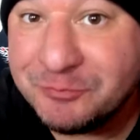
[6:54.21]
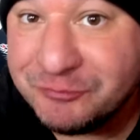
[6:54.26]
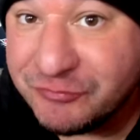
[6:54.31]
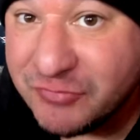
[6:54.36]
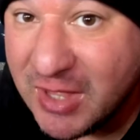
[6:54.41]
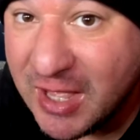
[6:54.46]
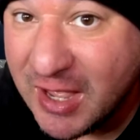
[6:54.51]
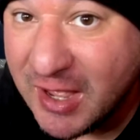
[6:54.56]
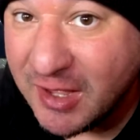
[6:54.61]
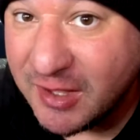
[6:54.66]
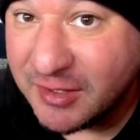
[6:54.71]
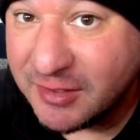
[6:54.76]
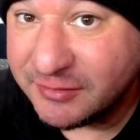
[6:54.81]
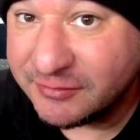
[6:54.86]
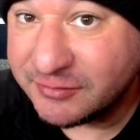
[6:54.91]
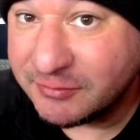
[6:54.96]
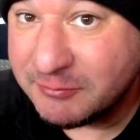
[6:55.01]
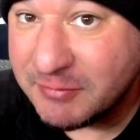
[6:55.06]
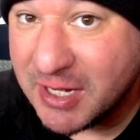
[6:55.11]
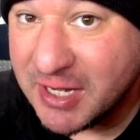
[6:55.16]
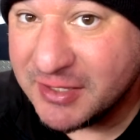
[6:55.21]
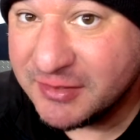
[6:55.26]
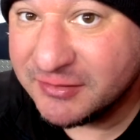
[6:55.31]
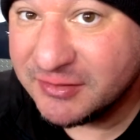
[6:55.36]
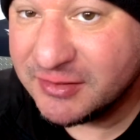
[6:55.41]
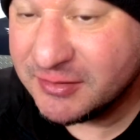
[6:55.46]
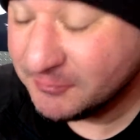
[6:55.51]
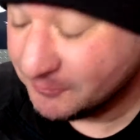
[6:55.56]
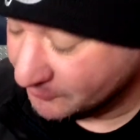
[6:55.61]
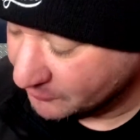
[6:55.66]
That is
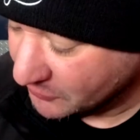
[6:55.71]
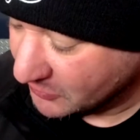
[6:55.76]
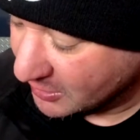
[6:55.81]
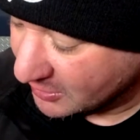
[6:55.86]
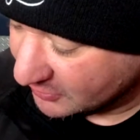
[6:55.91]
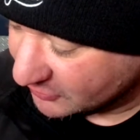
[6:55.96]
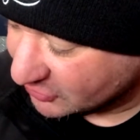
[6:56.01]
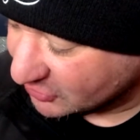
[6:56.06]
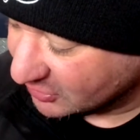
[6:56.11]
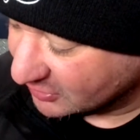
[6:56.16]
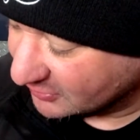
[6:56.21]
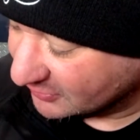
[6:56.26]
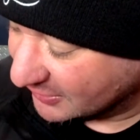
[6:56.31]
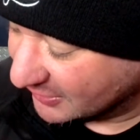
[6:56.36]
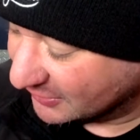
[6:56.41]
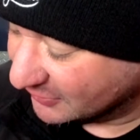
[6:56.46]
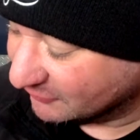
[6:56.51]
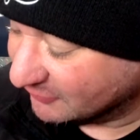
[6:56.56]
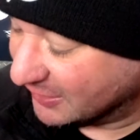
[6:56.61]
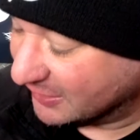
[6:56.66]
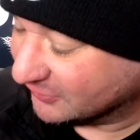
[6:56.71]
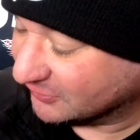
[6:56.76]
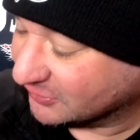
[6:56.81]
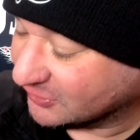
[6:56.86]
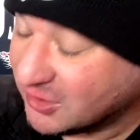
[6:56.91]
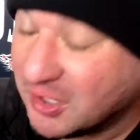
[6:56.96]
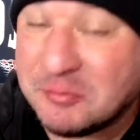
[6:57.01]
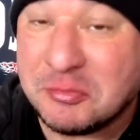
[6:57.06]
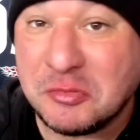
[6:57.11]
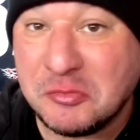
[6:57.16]
amazing. Should have let it rest a
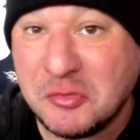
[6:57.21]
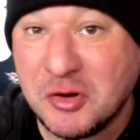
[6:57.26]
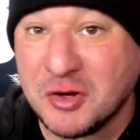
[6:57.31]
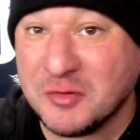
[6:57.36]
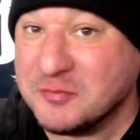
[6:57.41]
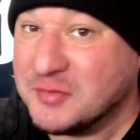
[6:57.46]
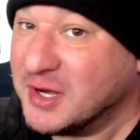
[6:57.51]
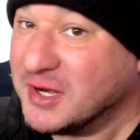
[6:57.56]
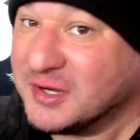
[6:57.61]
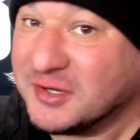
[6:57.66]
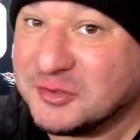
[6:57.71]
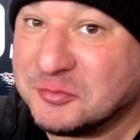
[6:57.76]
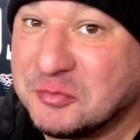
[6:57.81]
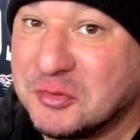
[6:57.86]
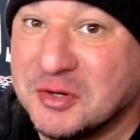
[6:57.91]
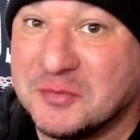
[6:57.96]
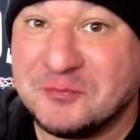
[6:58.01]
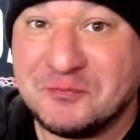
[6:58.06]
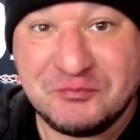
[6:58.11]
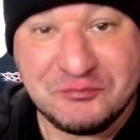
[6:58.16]
couple more minutes, but